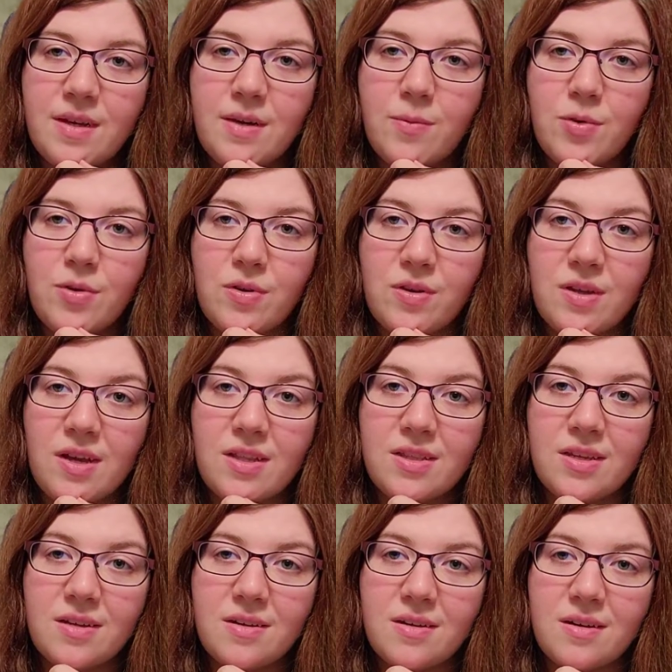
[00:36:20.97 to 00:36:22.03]
I'm really glad
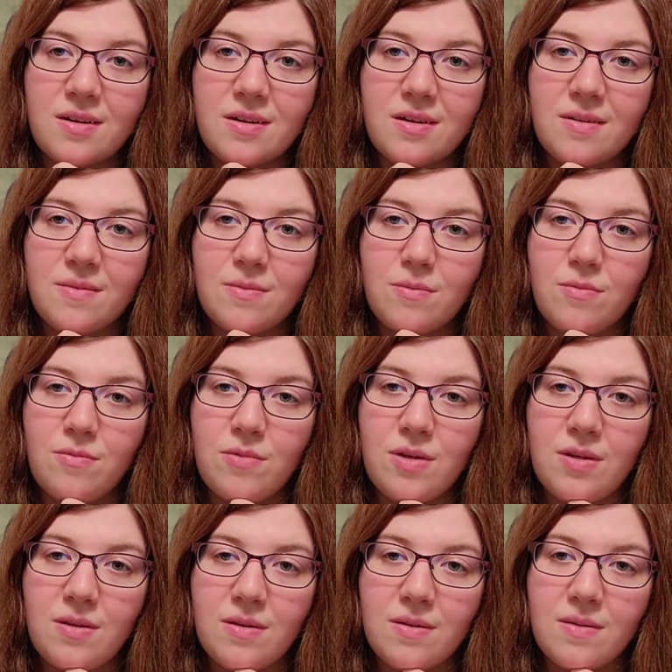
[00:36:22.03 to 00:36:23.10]
that
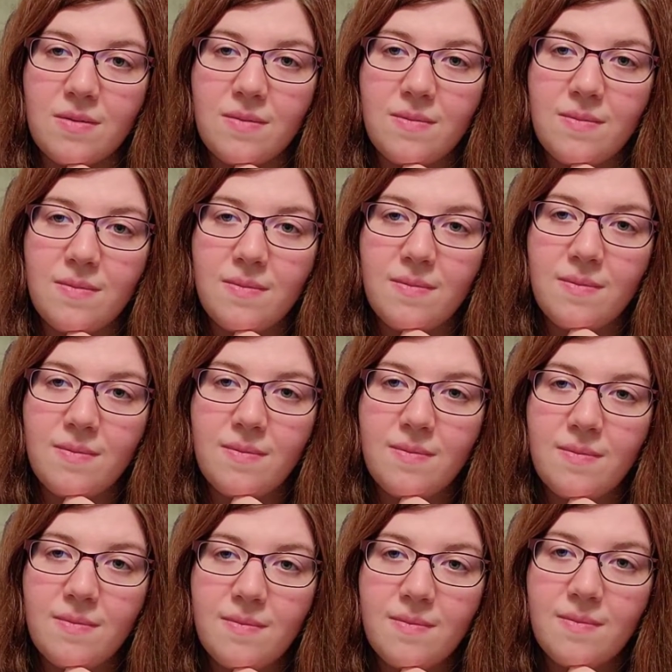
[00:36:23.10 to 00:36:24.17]
we
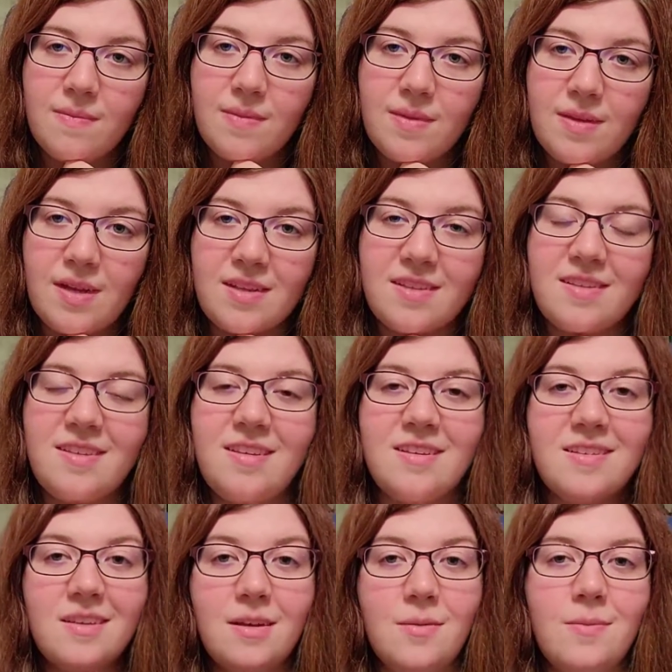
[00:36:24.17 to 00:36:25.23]
got to see
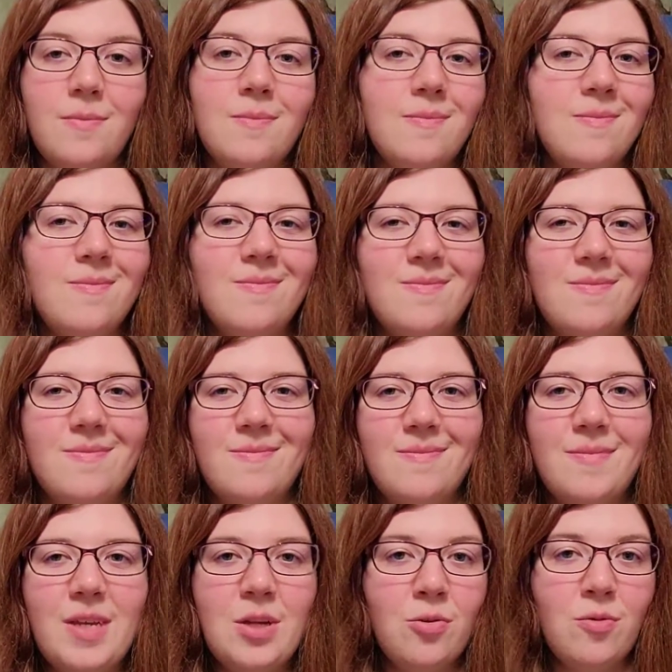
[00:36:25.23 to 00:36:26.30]
some
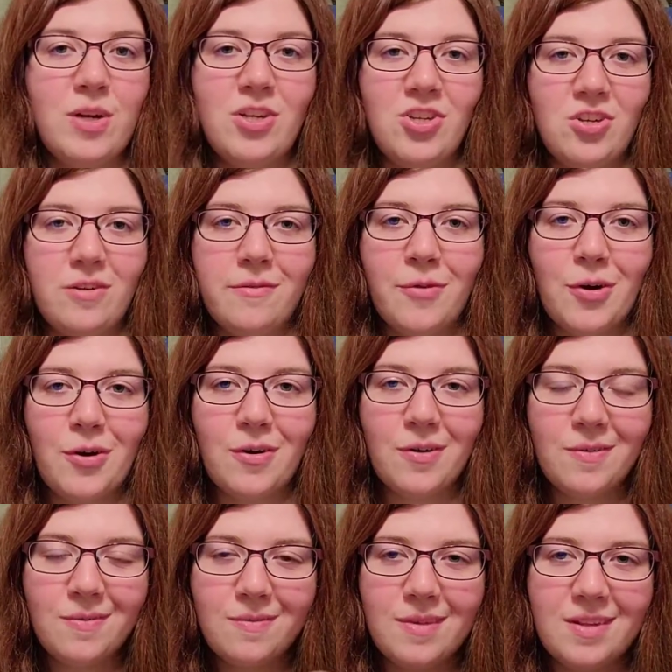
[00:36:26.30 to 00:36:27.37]
iteration of
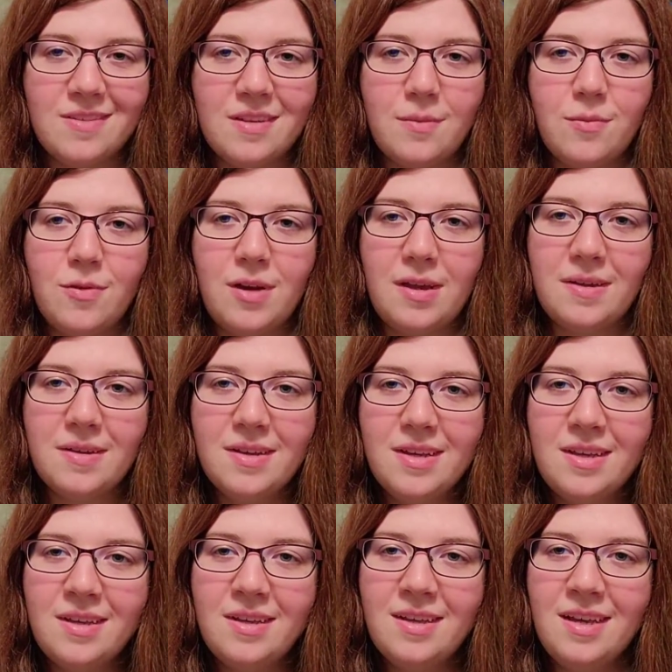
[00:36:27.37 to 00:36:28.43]
her in some way.
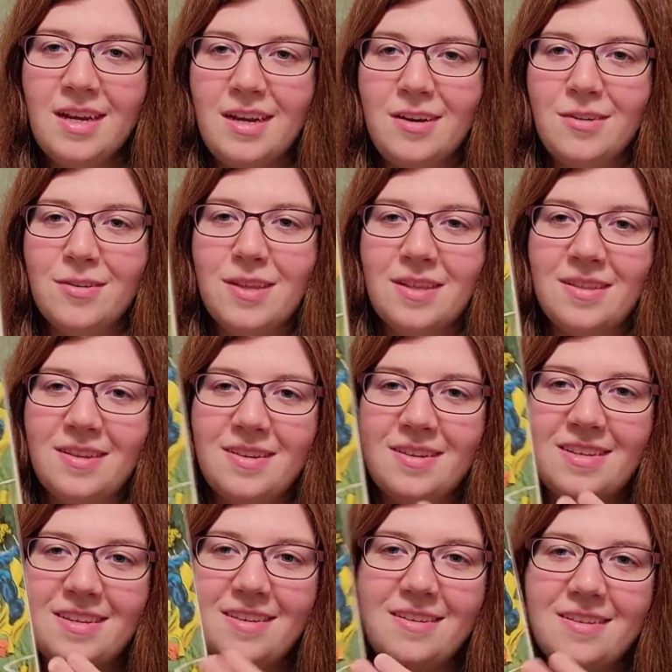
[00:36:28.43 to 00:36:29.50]
And I know that they
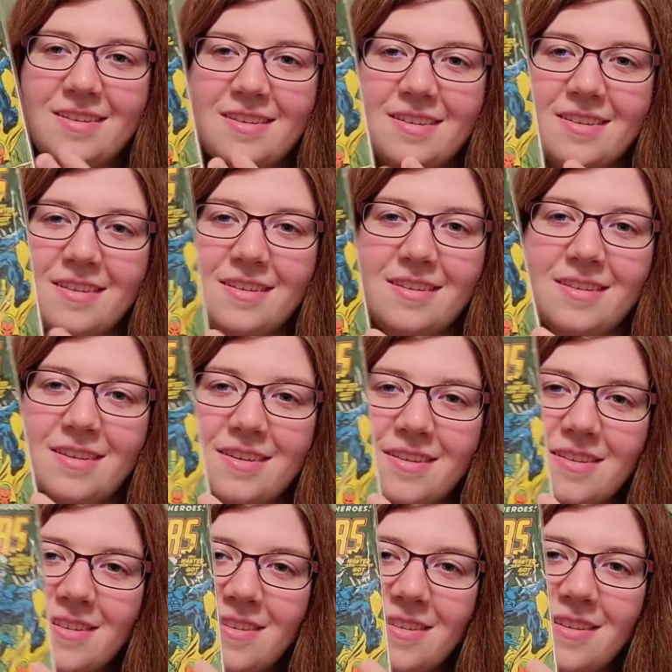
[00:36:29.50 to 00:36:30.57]
teased
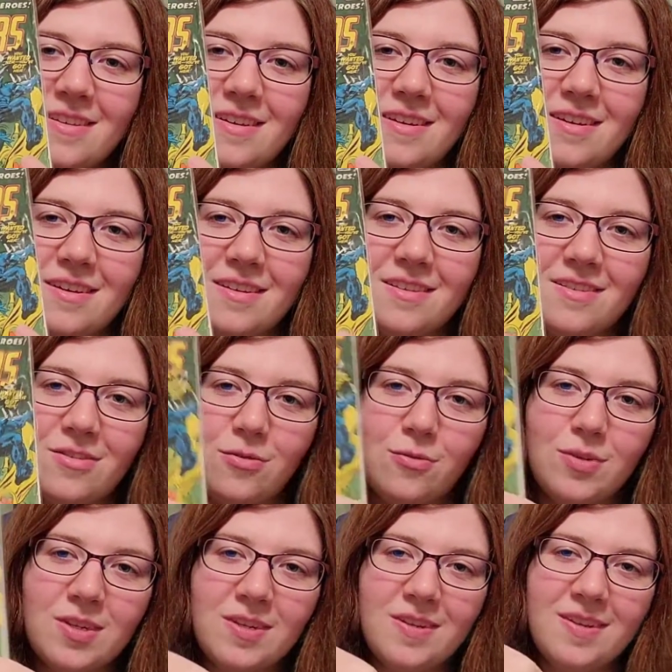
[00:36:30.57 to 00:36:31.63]
this
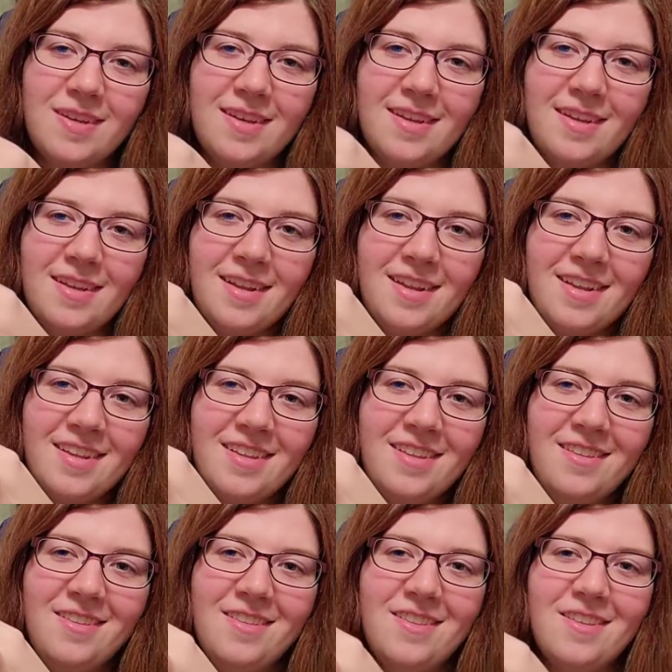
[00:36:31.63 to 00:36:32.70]
suit in
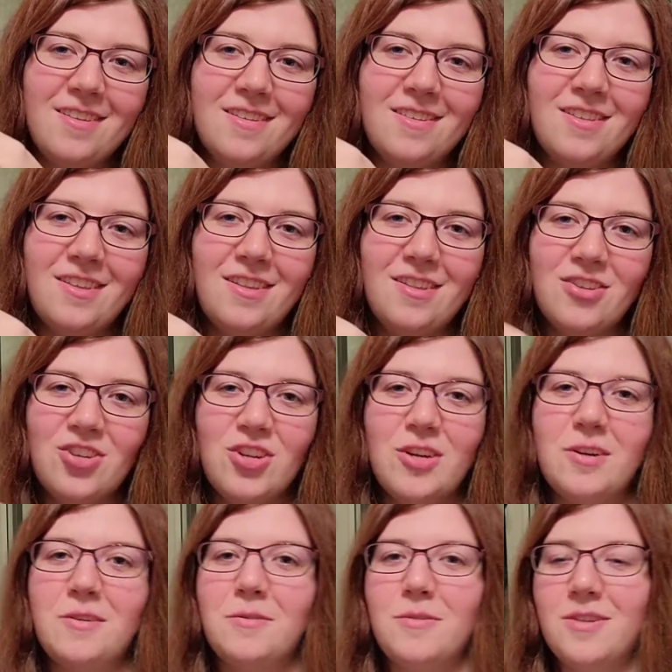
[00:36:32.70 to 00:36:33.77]
the
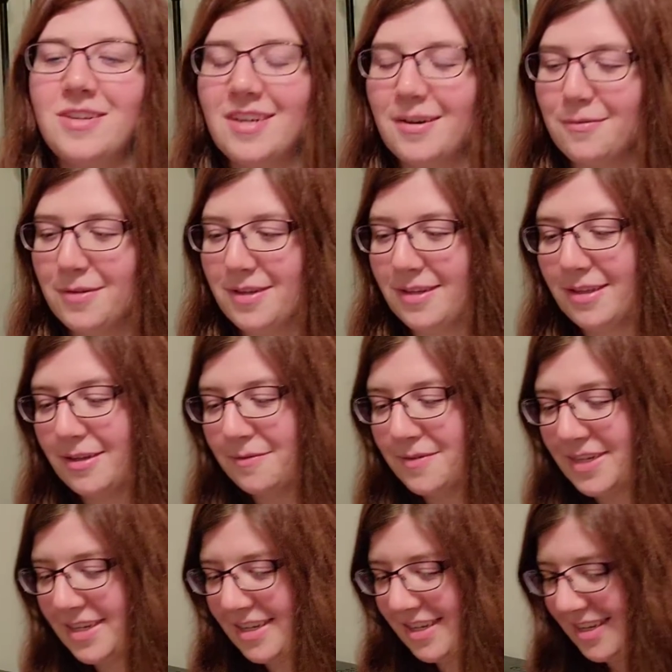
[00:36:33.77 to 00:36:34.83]
show, which I really
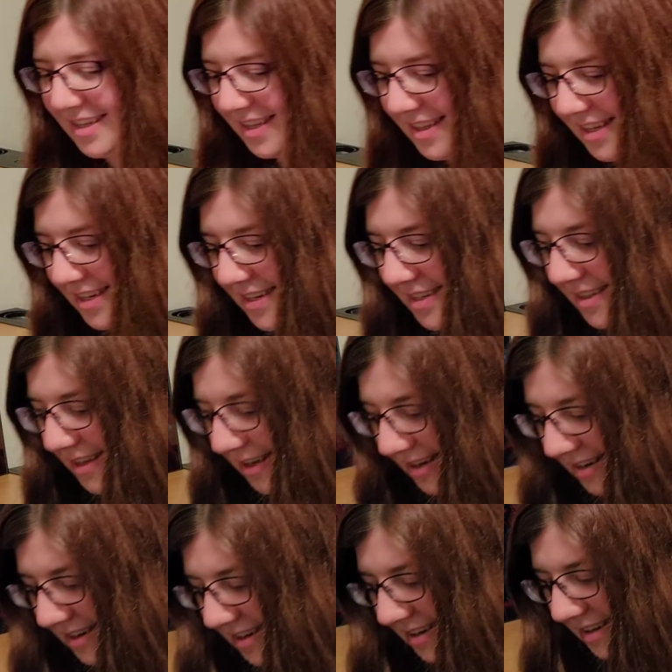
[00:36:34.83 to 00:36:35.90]
loved that they did that.